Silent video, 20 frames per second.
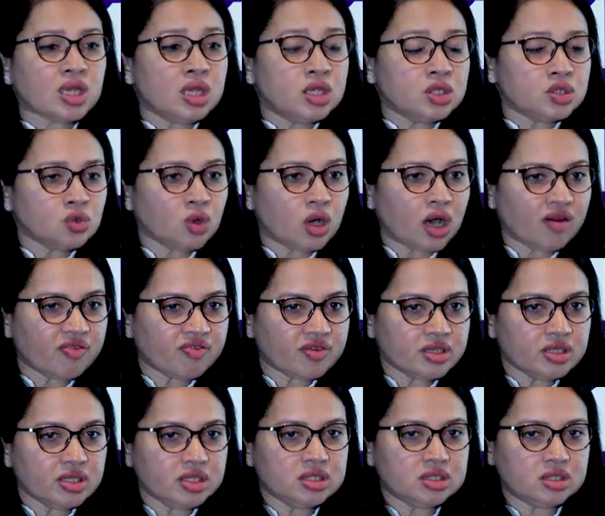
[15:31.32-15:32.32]
So after
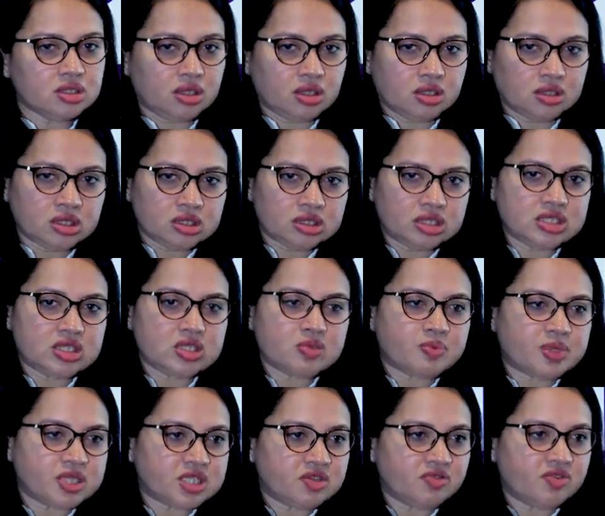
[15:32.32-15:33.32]
this is a
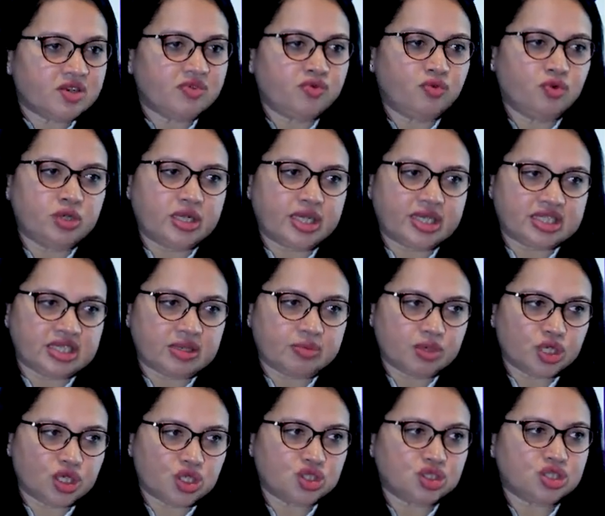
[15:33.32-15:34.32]
specific foot
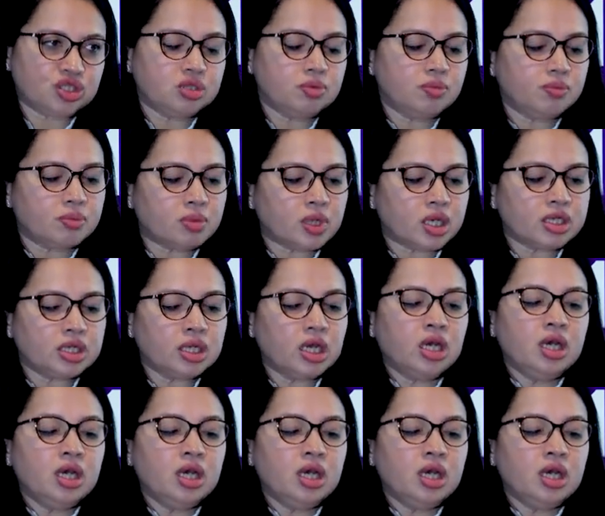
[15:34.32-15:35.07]
examination, but